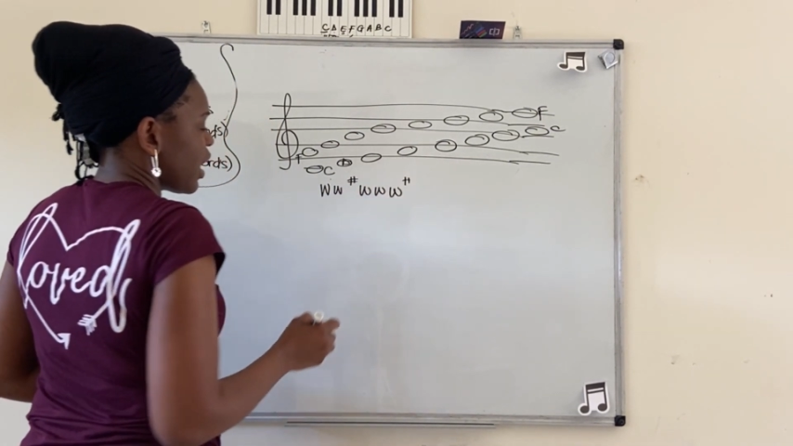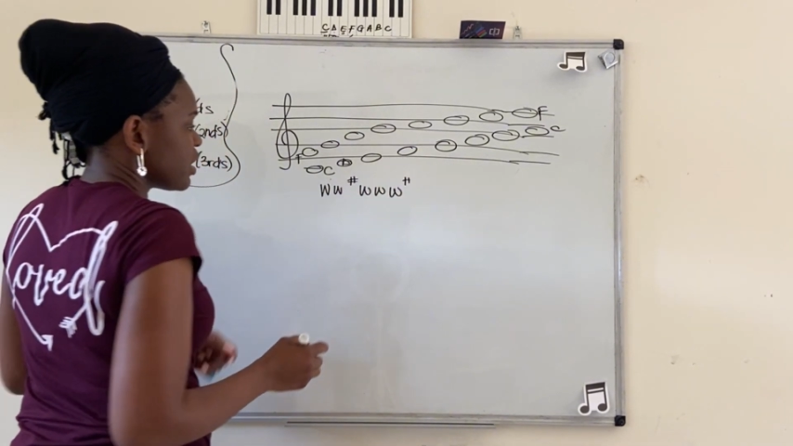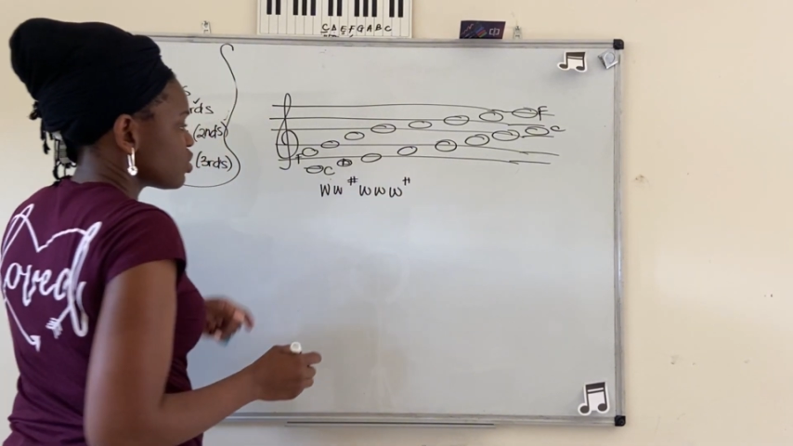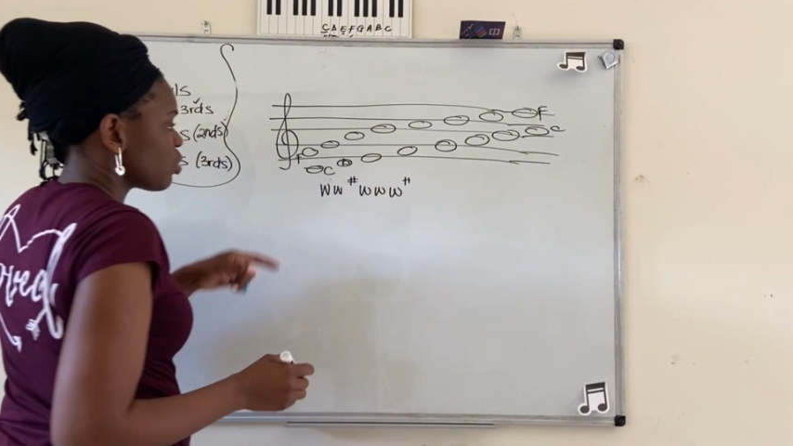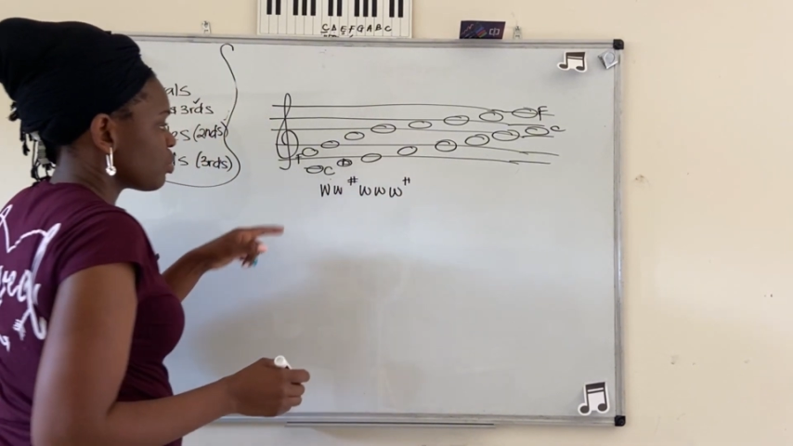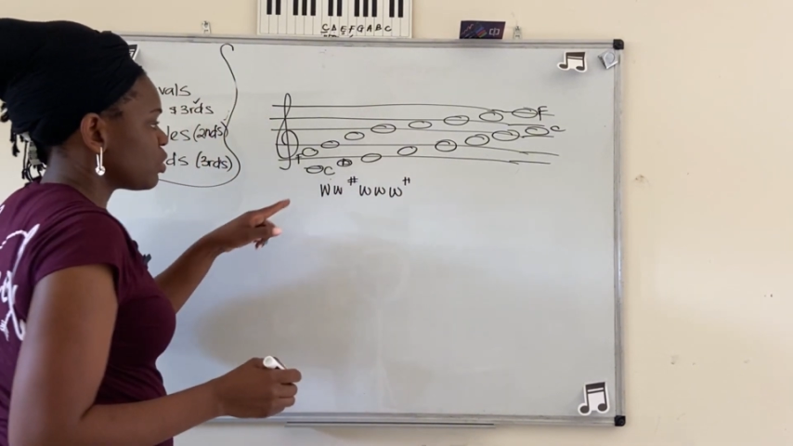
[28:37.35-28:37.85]

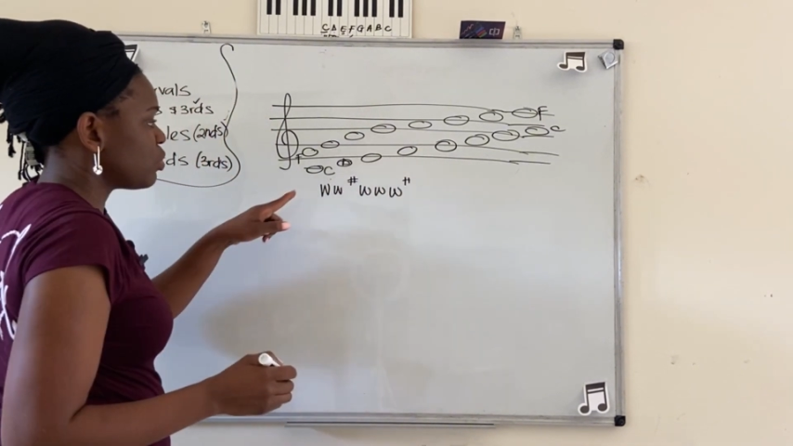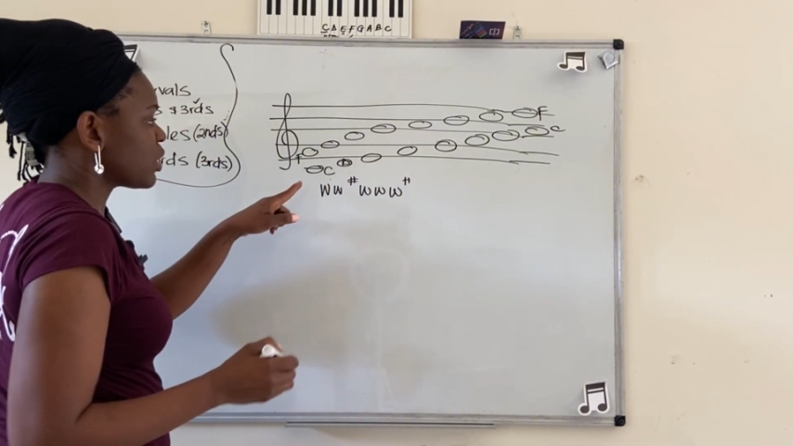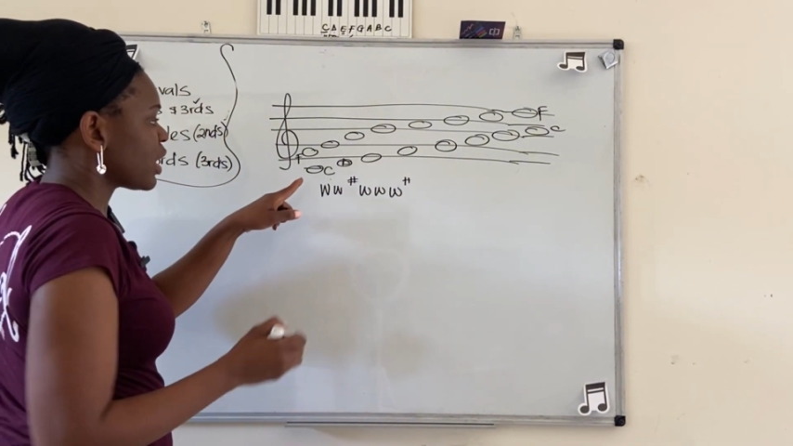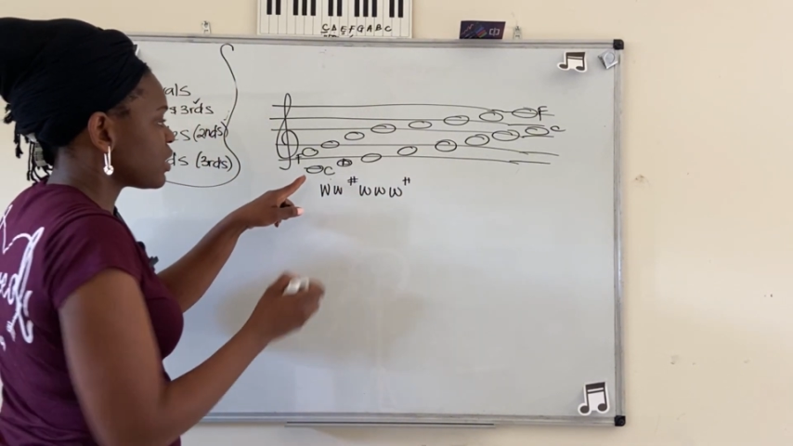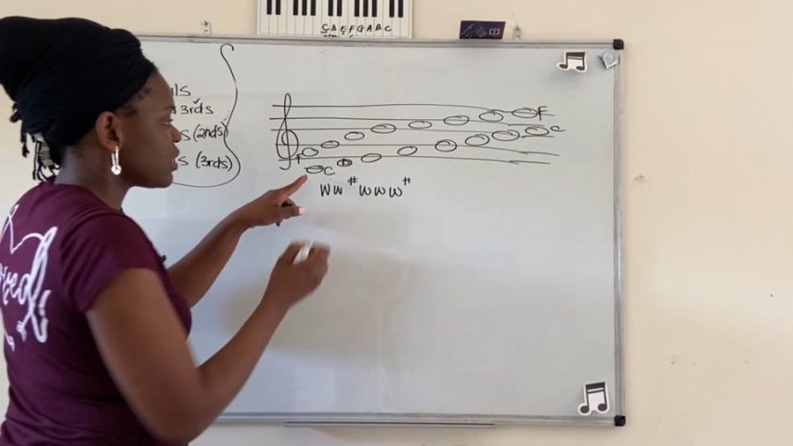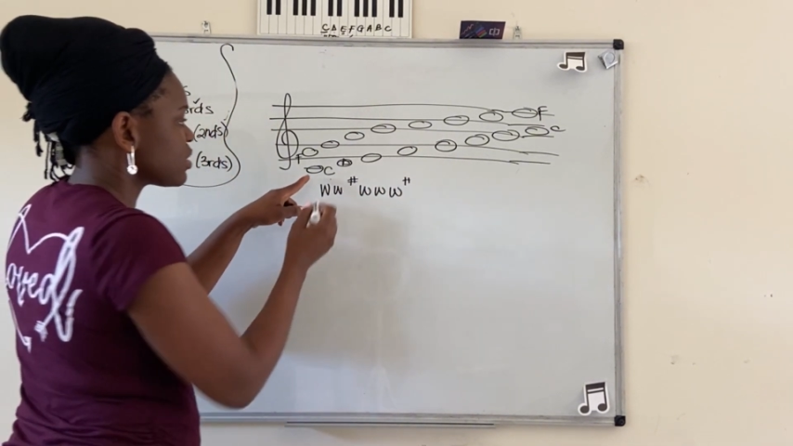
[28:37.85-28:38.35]
And so when we
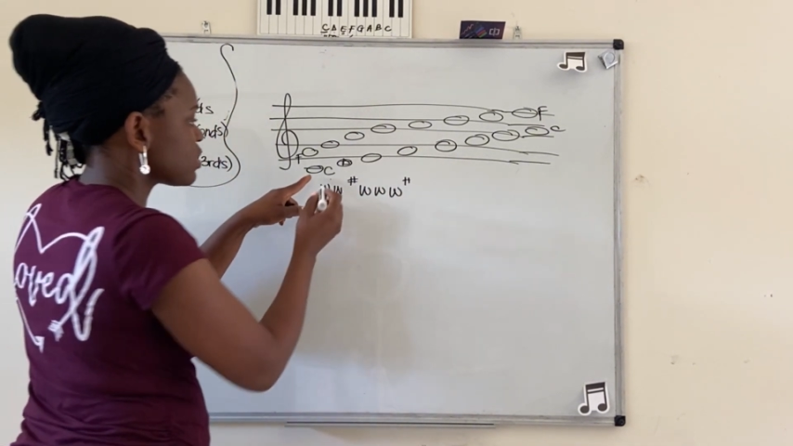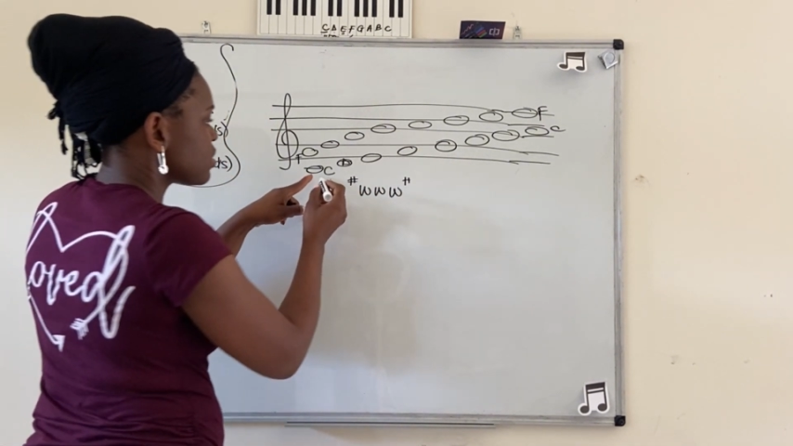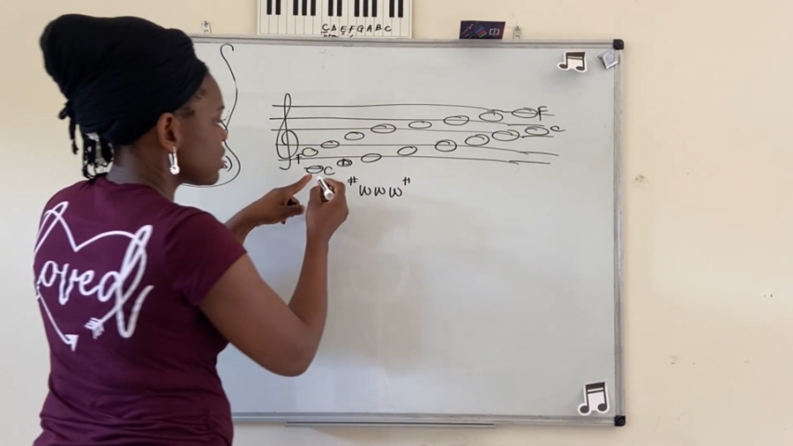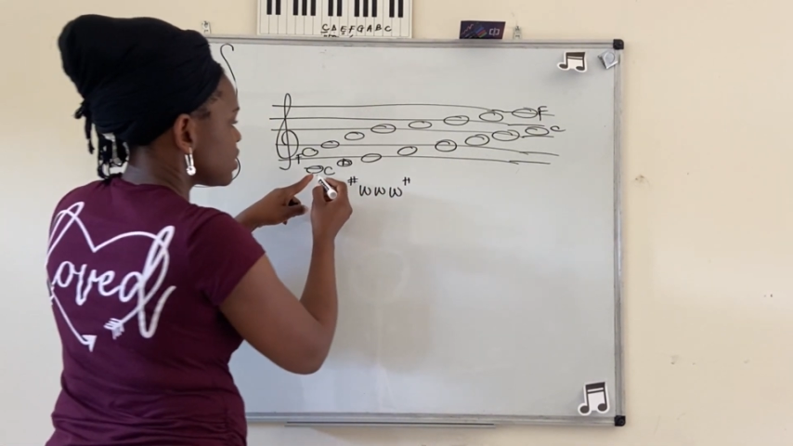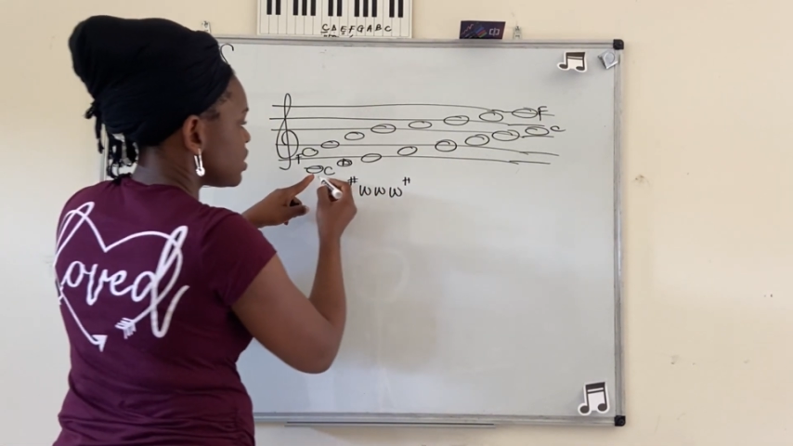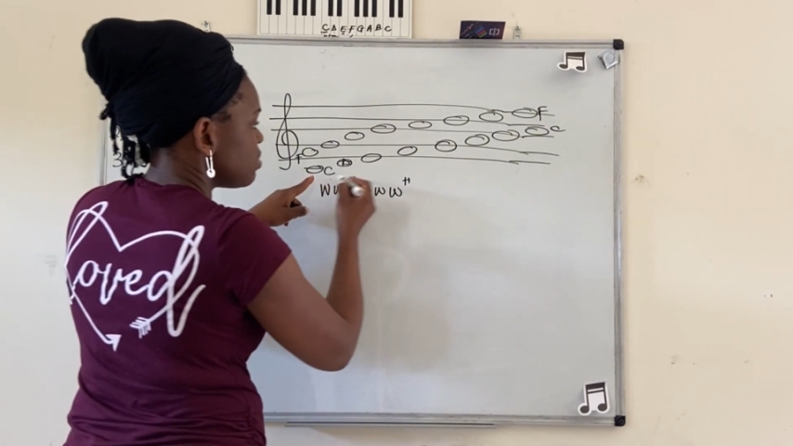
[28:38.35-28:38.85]
look at this
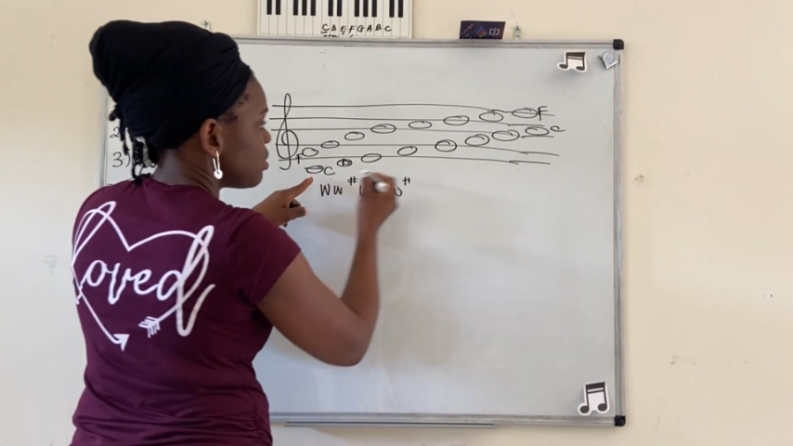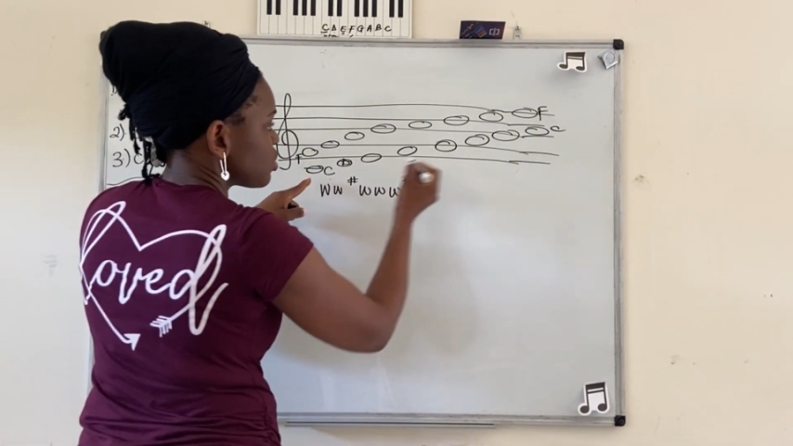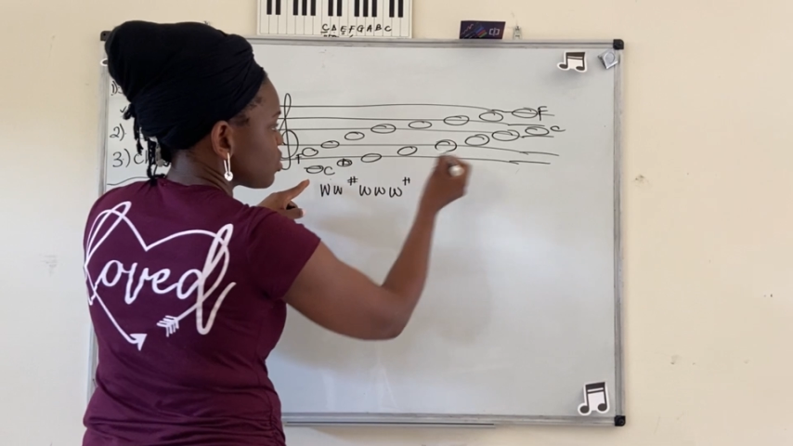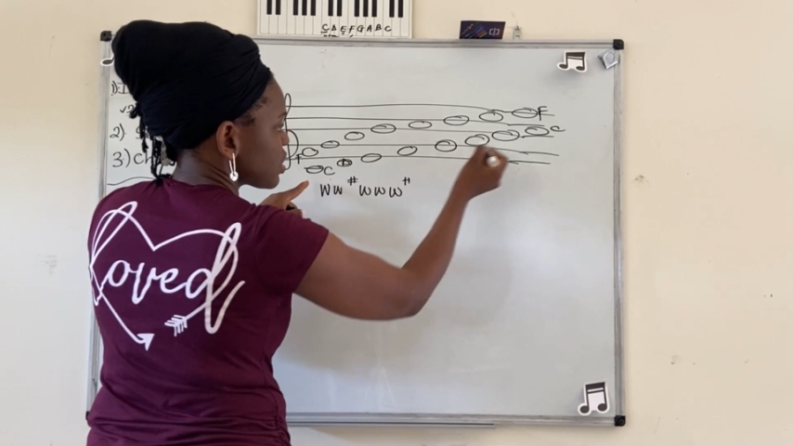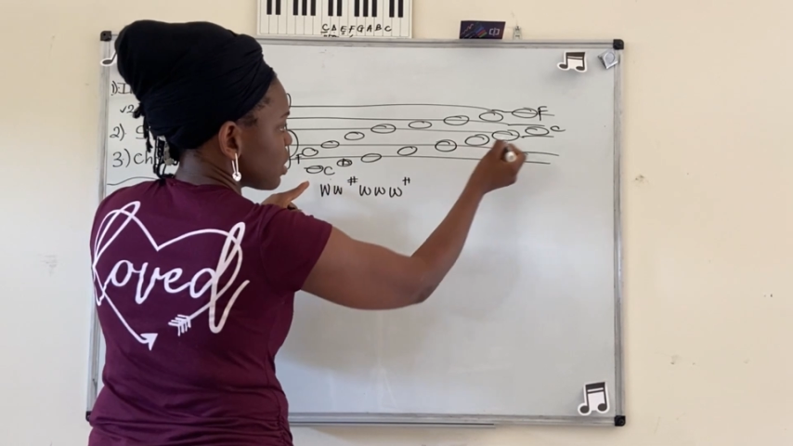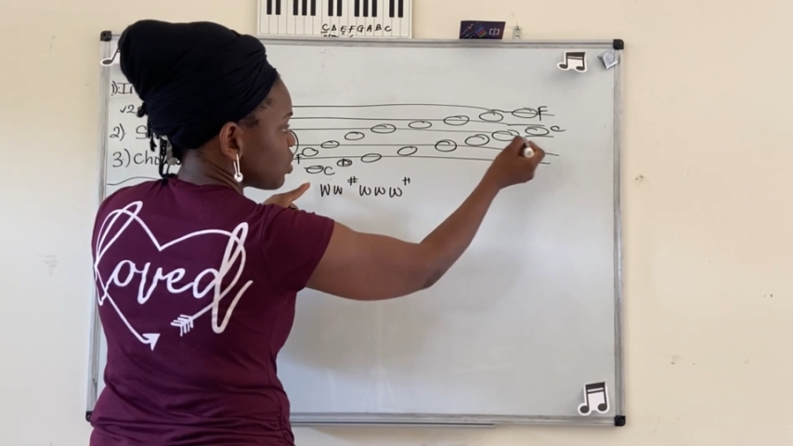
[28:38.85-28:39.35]
C
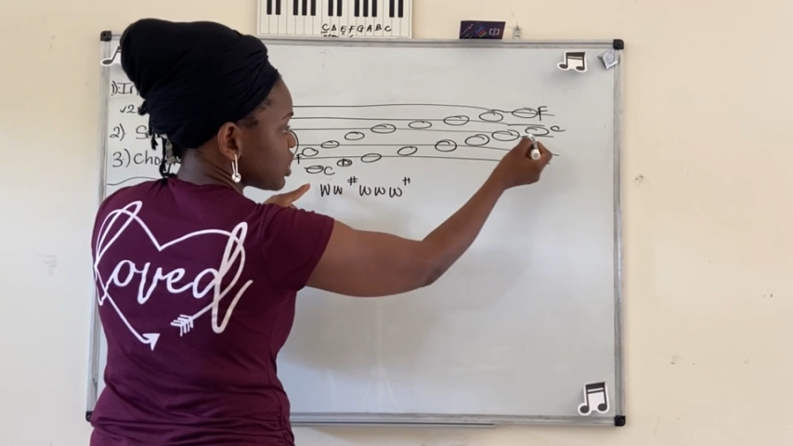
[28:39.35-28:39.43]
measure scale,